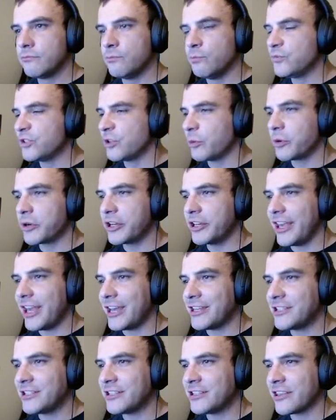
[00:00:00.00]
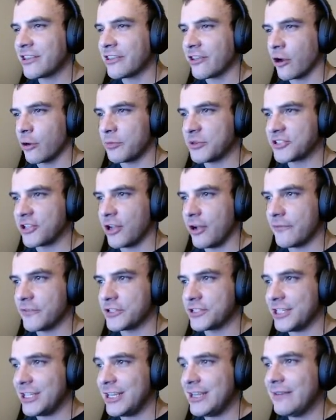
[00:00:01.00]
So we're going to head to the therapist's
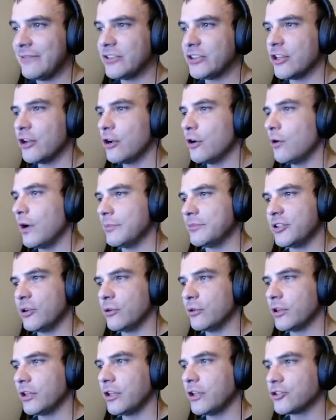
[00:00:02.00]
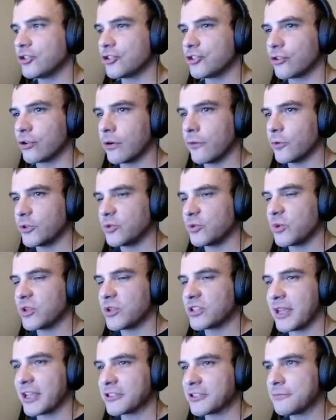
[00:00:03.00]
office, even though I'm totally unsure of what to
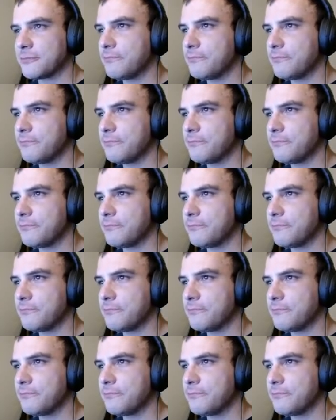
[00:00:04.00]
expect.